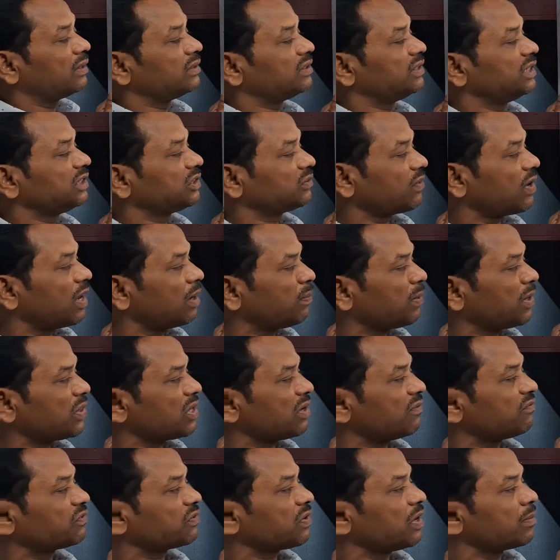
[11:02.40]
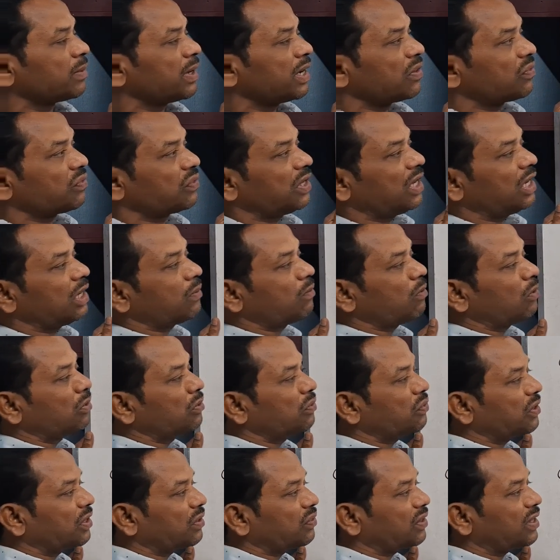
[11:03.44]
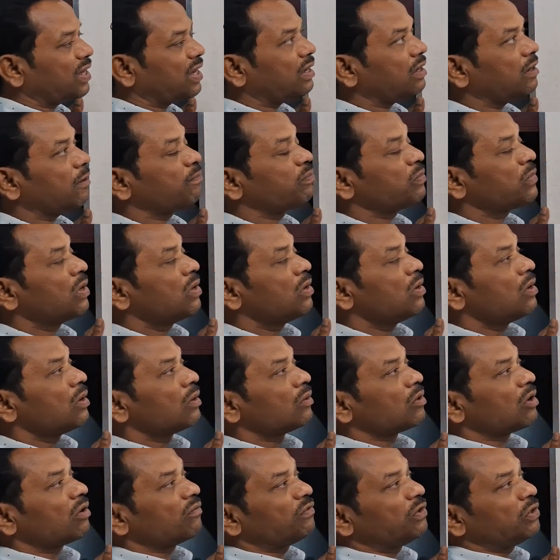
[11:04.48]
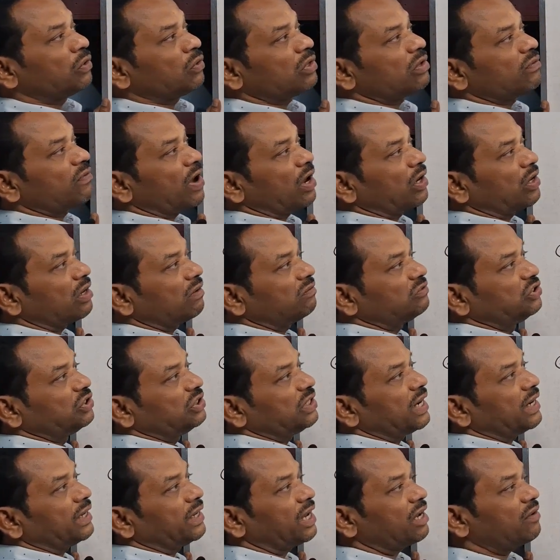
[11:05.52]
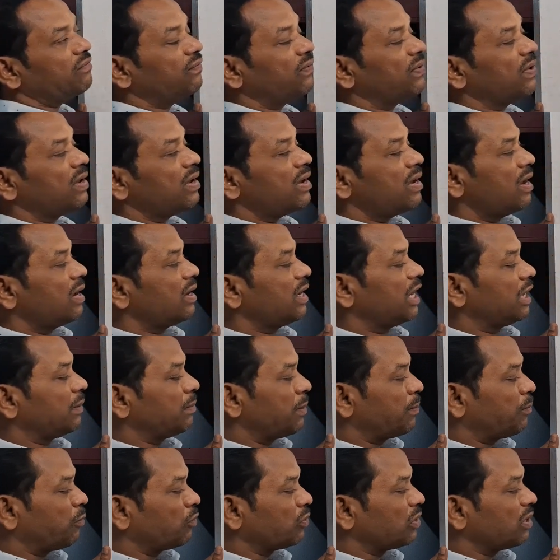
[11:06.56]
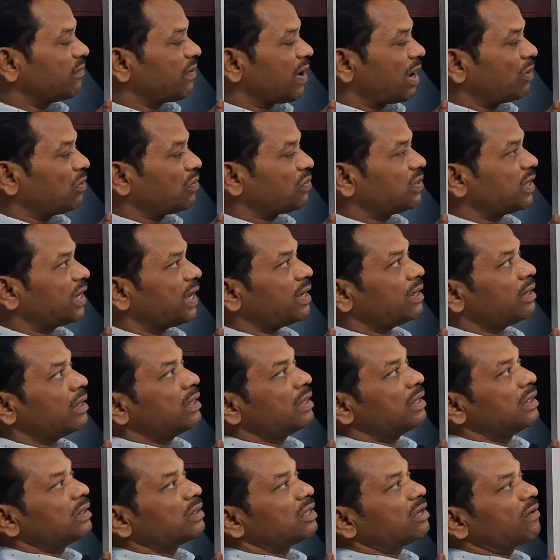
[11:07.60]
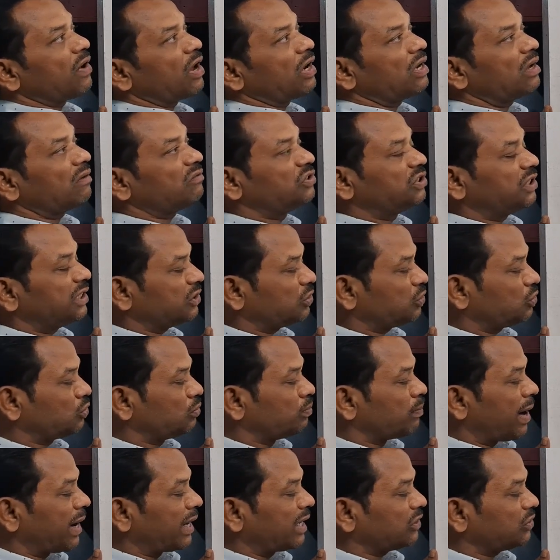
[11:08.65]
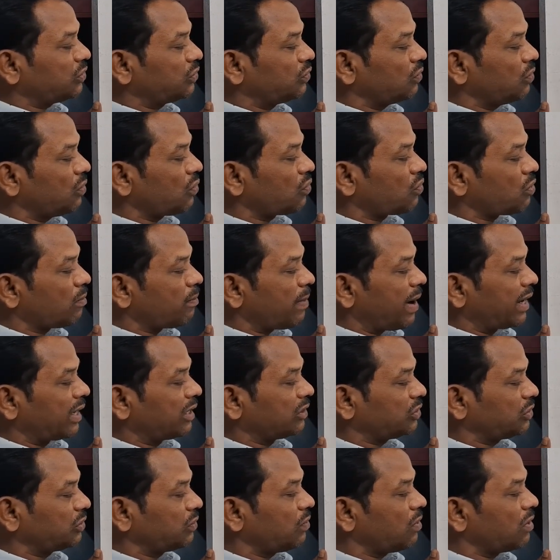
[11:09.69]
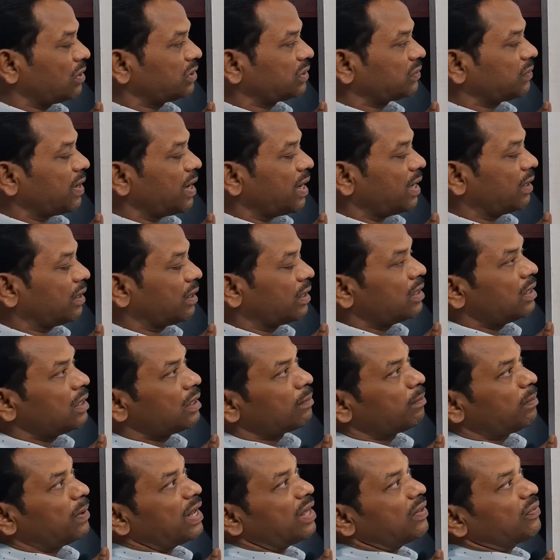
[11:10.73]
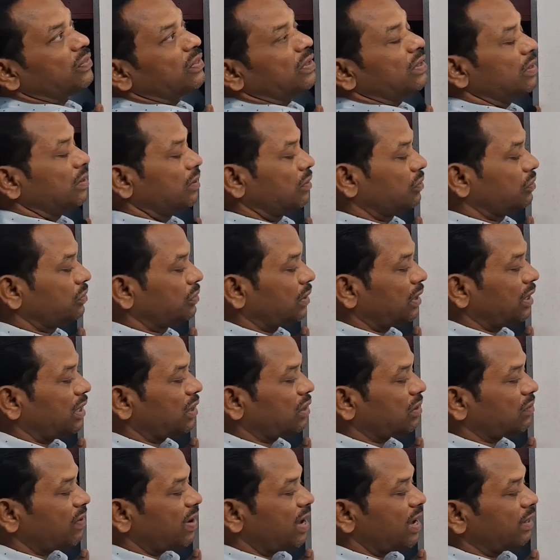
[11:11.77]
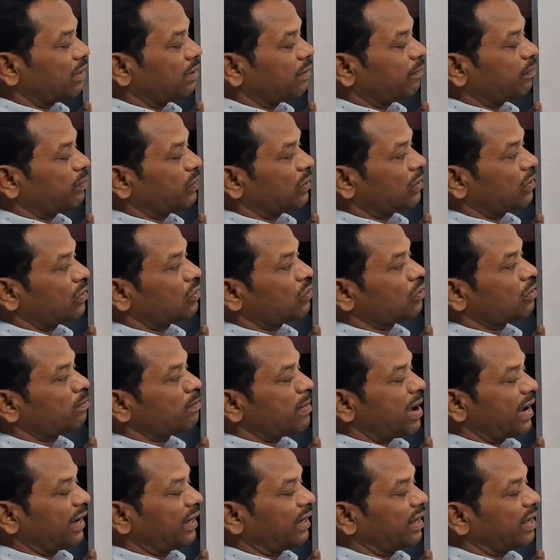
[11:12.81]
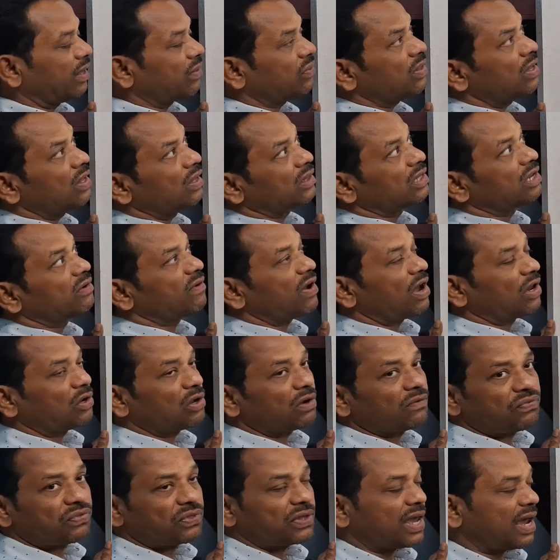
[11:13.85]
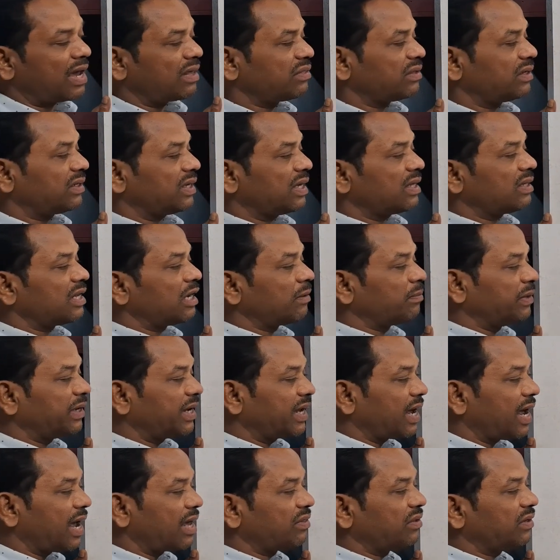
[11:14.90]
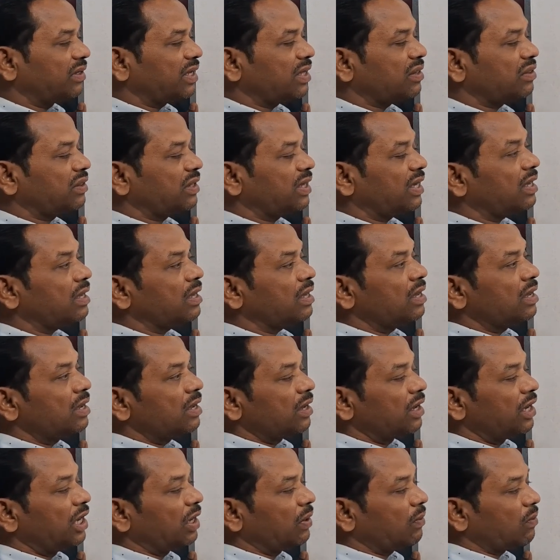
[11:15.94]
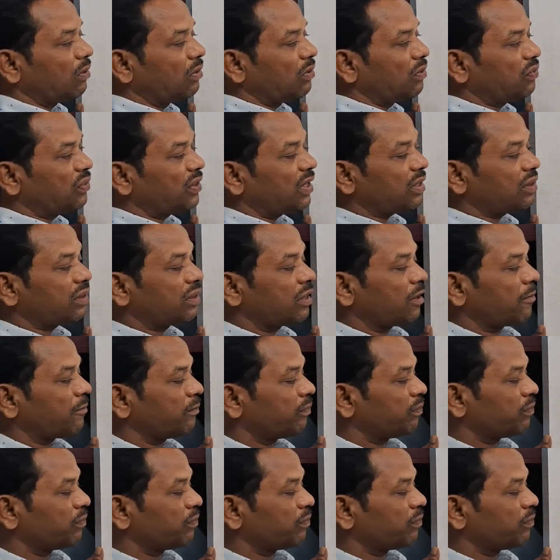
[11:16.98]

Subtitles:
g square plus f square minus c equal to 6 here. Now we know the value of g and f. Let me put the values there. The value of g is minus 2, so minus 2 whole square plus 3 square. So minus the value of c as it is. Let me take as it is, c equal to 6.